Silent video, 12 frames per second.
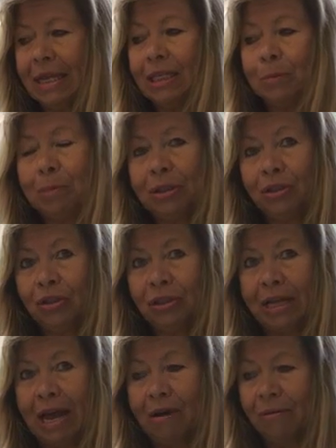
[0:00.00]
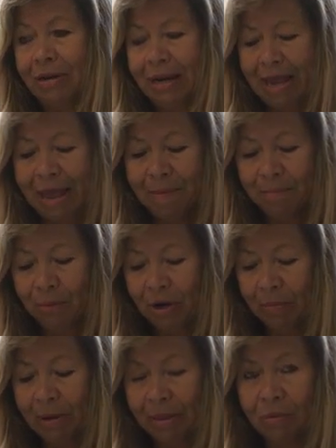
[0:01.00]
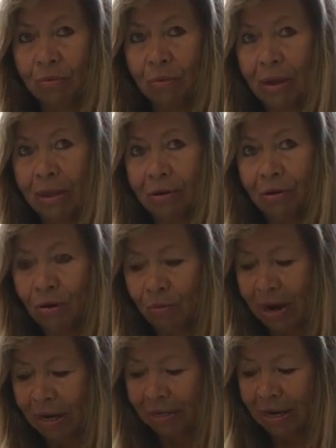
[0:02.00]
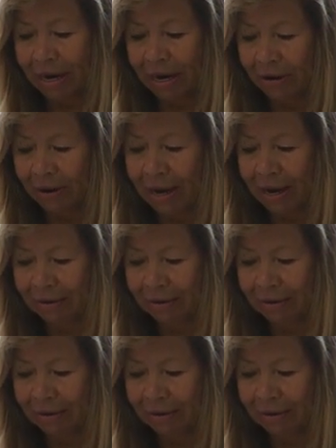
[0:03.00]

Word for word: these pictures out and put them in the, in the correct area.